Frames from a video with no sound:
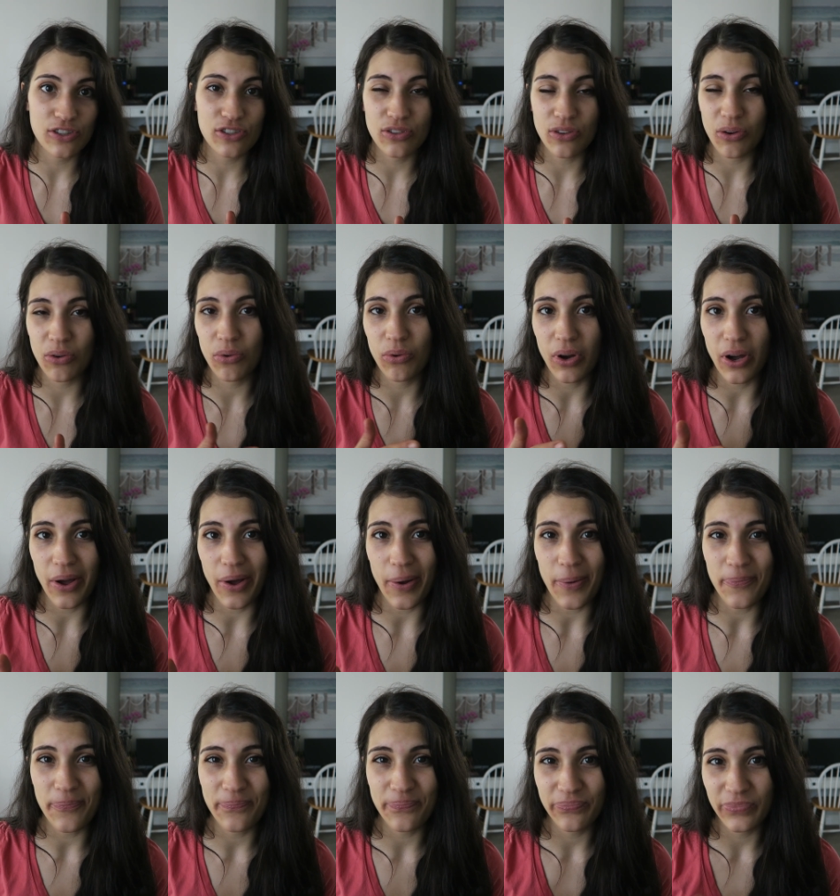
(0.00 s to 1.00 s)
So
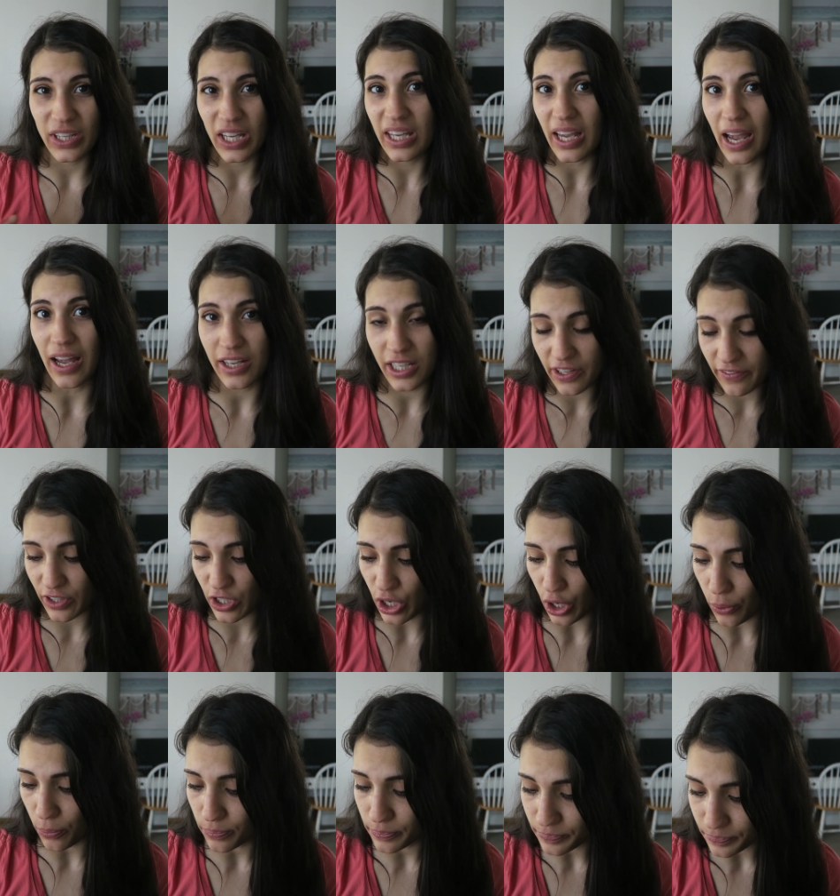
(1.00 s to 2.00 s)
um, yeah, give it a
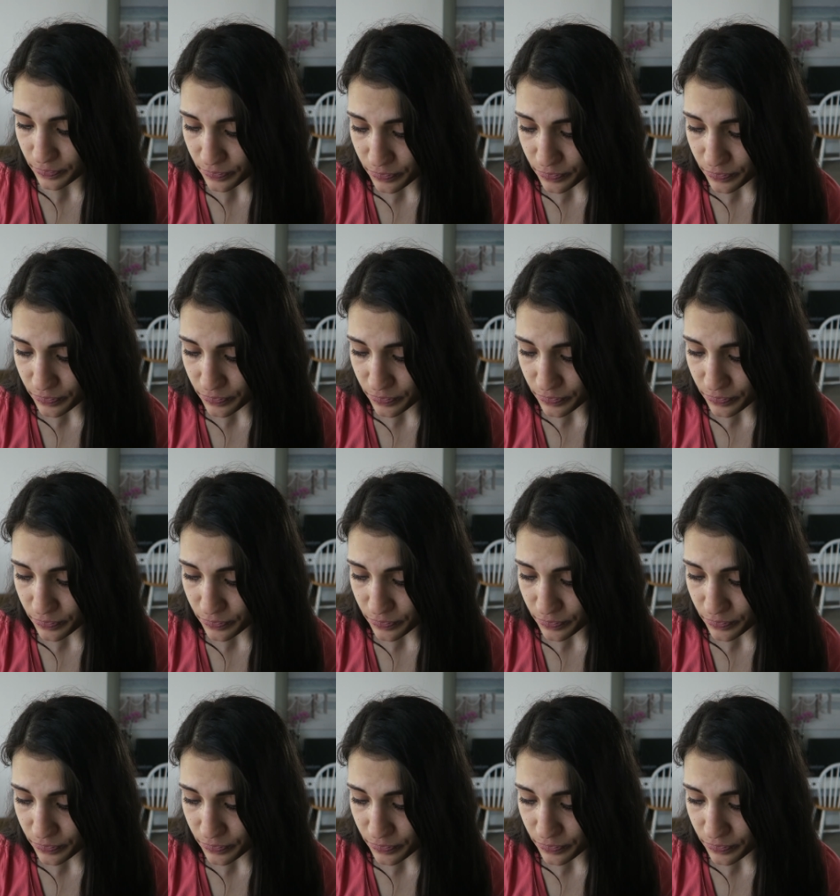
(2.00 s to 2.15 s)
go.